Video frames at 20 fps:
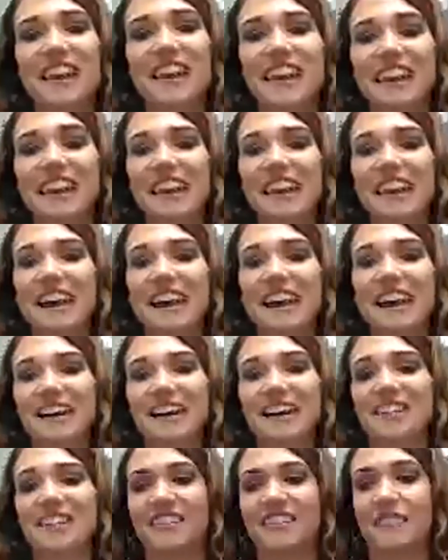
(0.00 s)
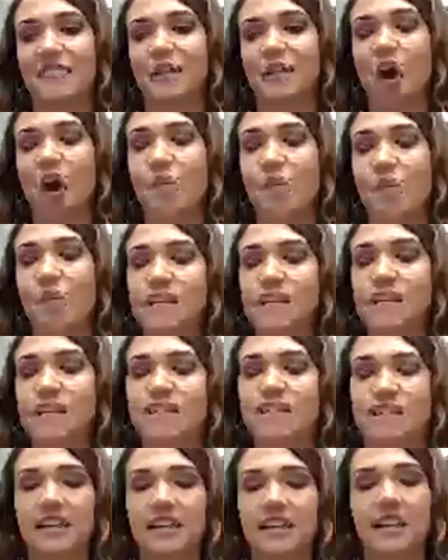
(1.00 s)
They've
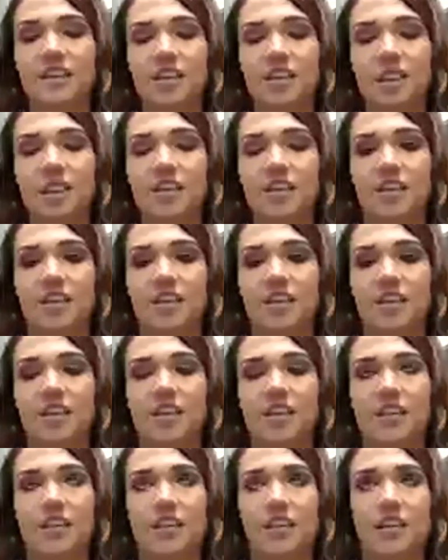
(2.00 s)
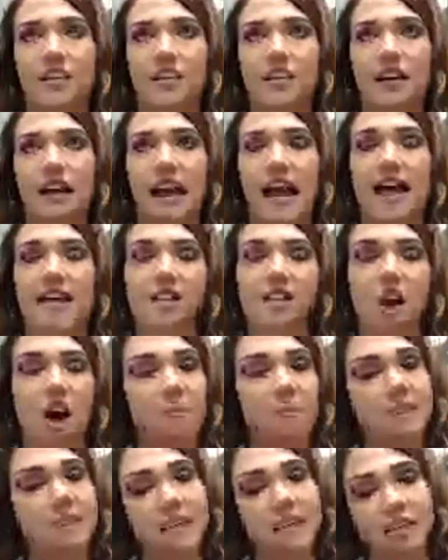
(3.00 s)
always seen each other as
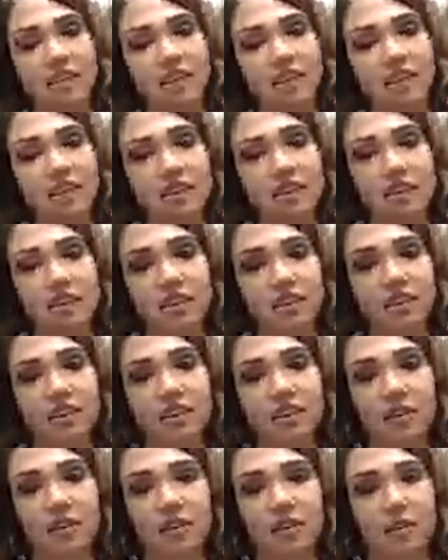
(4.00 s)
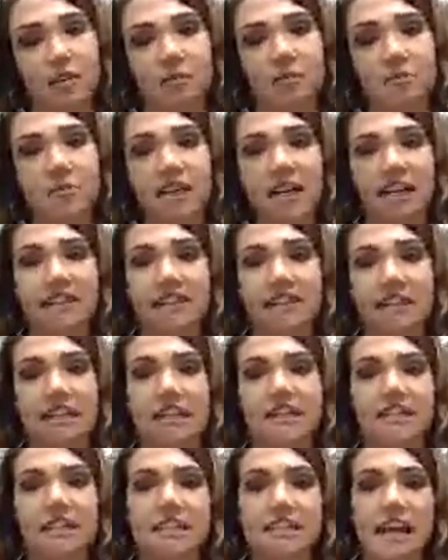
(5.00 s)
competition, but at the
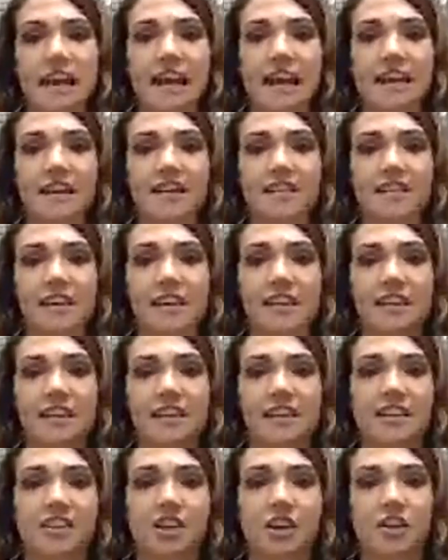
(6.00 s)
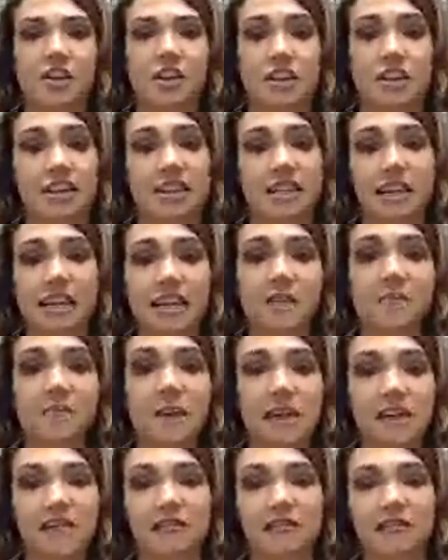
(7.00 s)
end of the day, they see each other as a
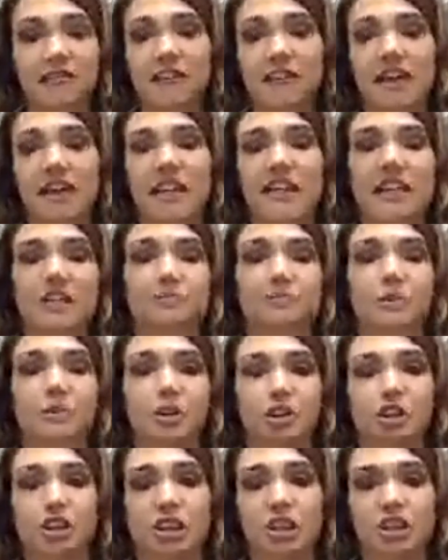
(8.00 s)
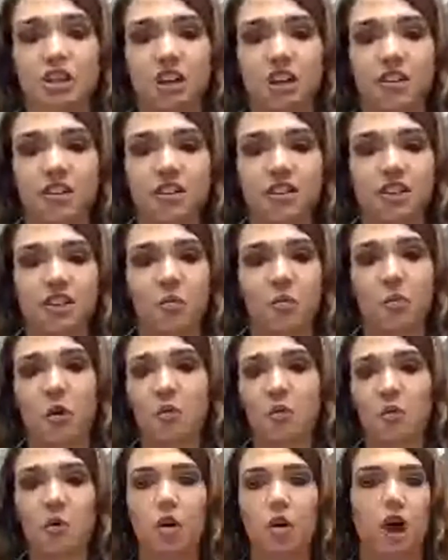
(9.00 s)
team. And if they need to push each other, so
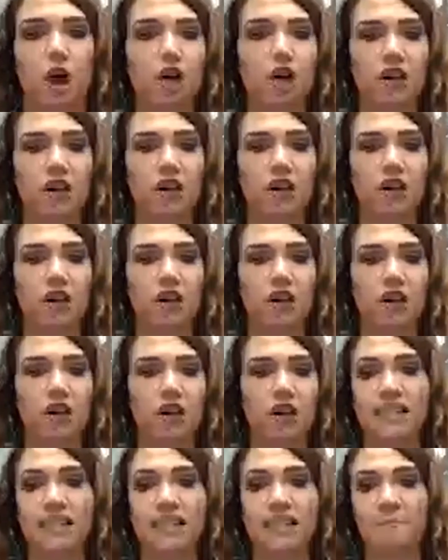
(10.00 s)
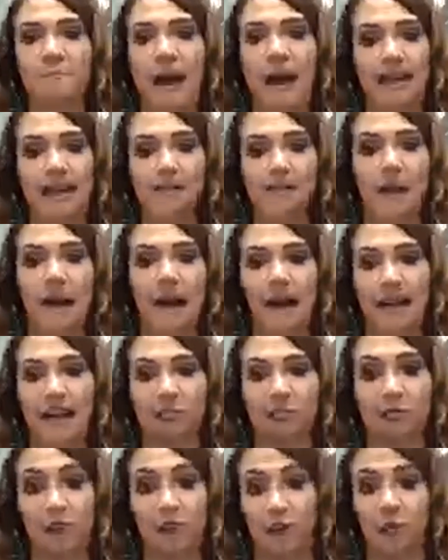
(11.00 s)
one will call the other out, they sit back to
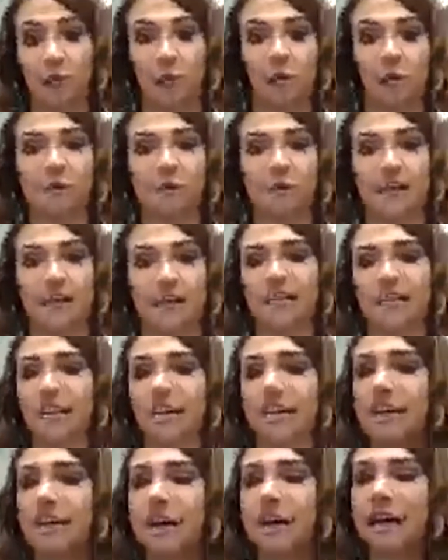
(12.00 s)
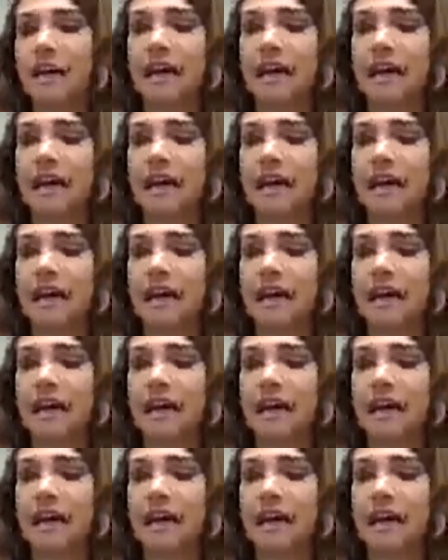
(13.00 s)
back in a room together.